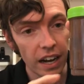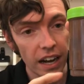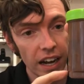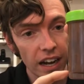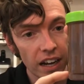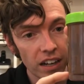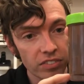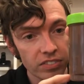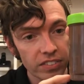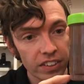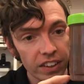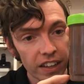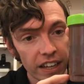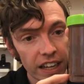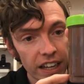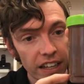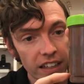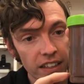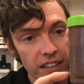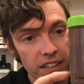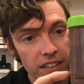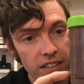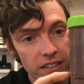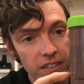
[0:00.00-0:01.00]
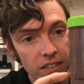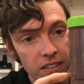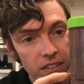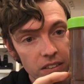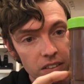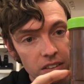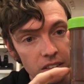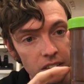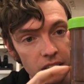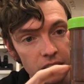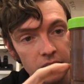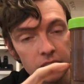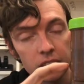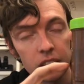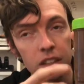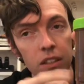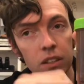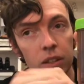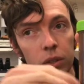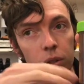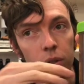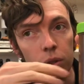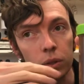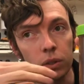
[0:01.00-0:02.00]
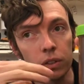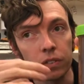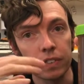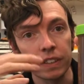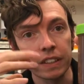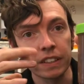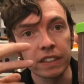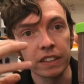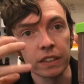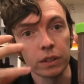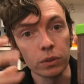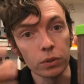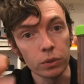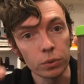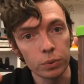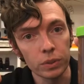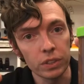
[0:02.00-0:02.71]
After that, all of the silt,